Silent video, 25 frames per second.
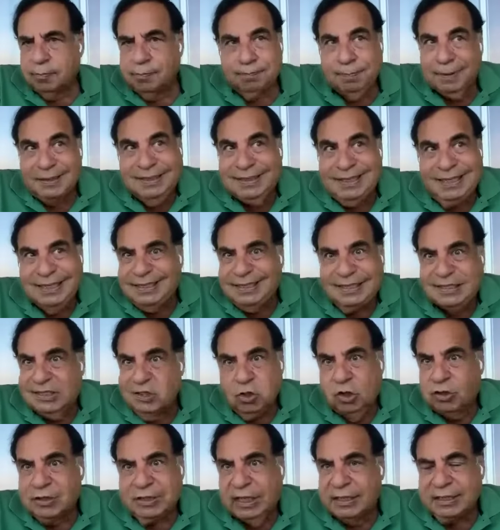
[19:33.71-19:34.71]
Mm. This
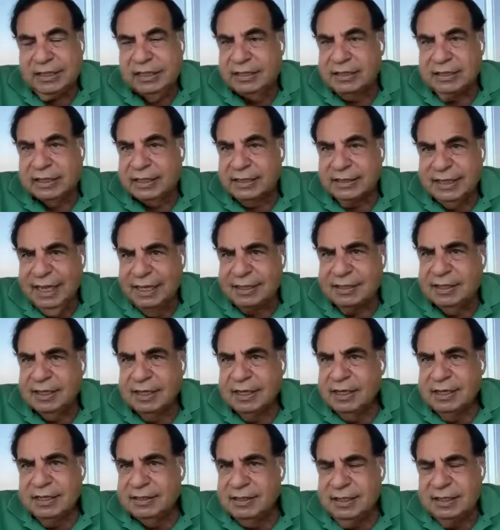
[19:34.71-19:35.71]
is not getting the result.
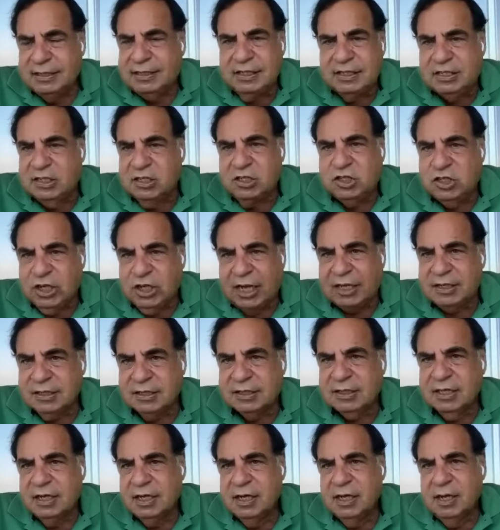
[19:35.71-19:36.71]
This is
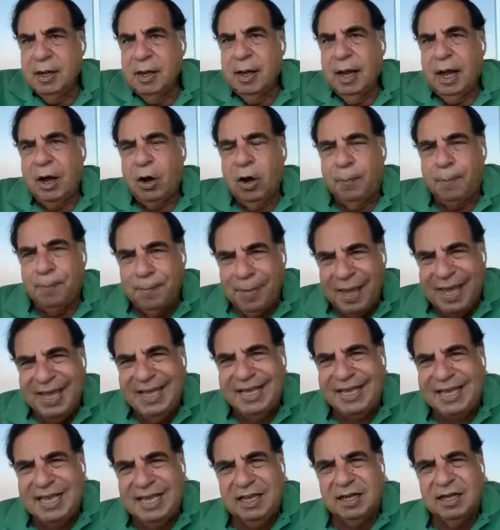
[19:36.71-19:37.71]
just
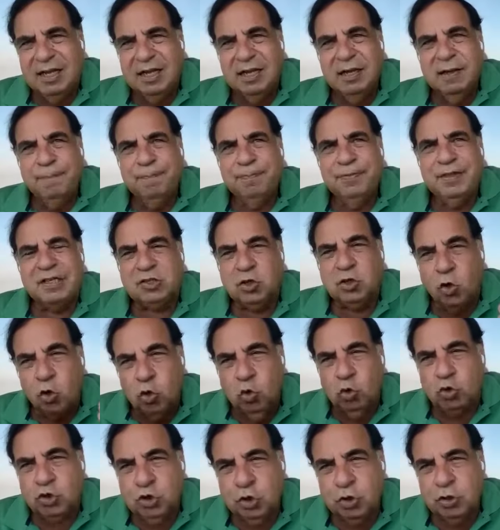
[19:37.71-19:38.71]
making the
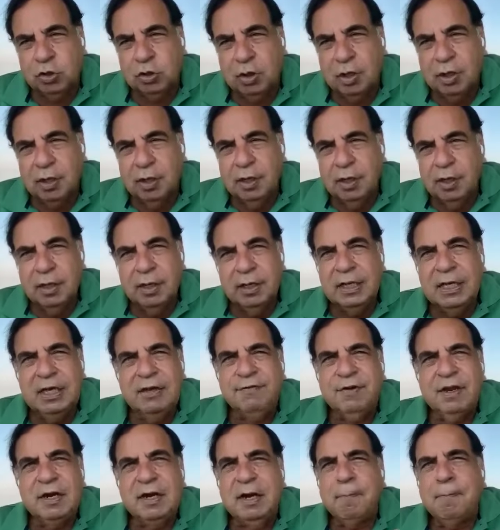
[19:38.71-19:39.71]
solution
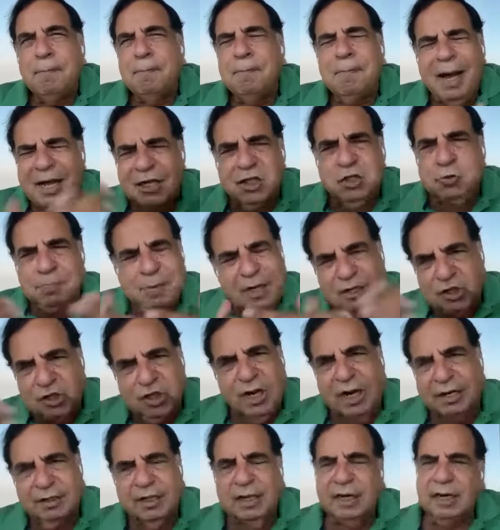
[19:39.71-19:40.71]
even much,
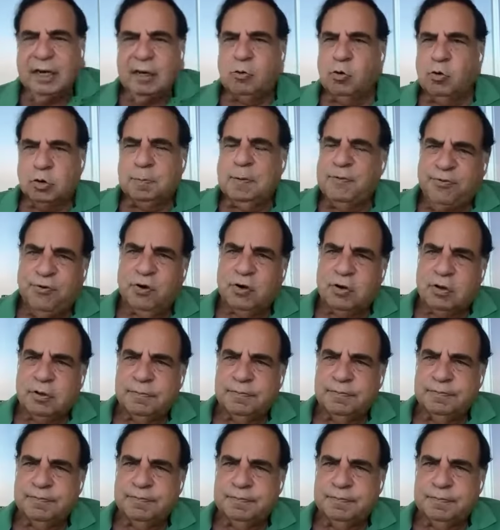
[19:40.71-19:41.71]
much harder than it was before.
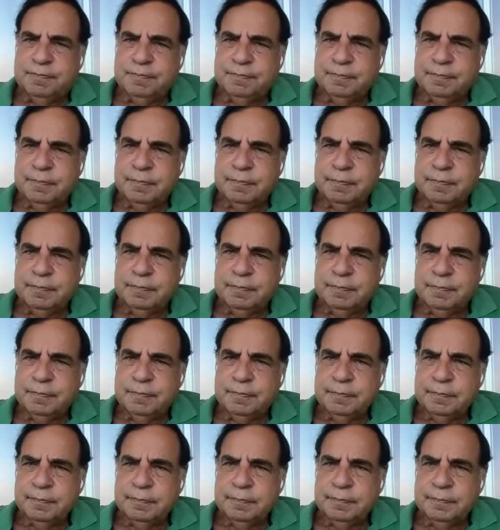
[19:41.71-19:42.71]

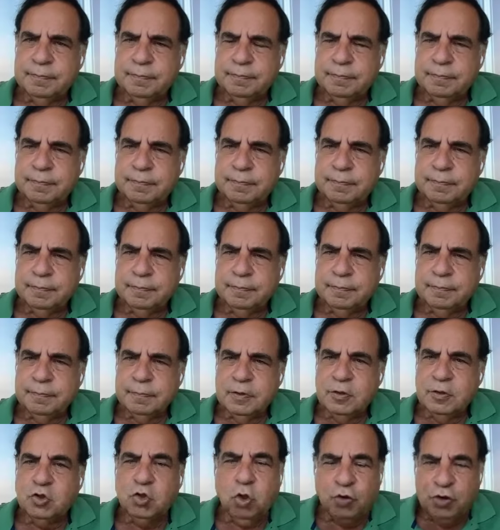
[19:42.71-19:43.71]
Mm.
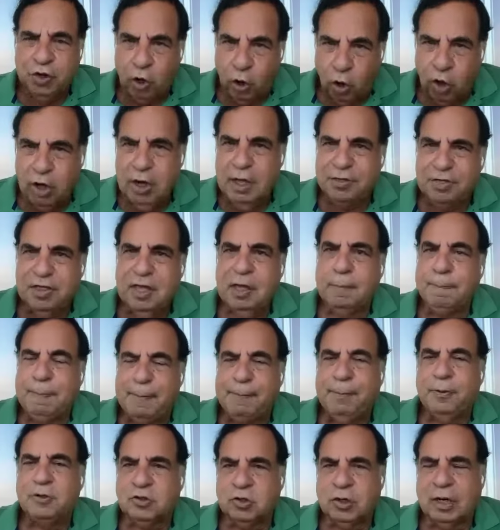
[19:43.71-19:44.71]
So the only thing
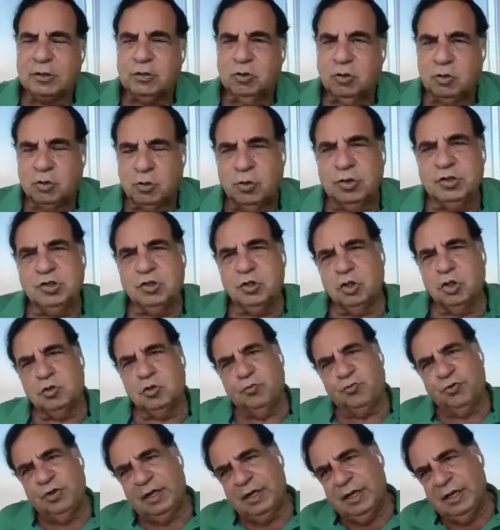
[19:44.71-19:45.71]
people try to do is not
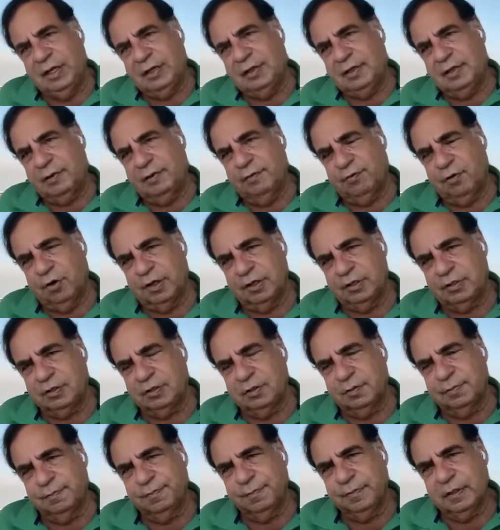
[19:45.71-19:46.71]
to feel guilty,
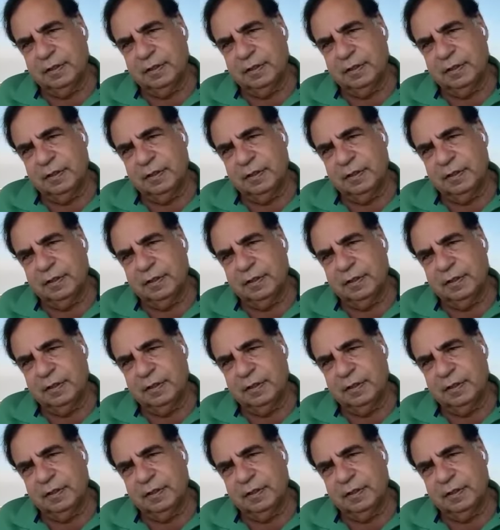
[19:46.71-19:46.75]
Florence.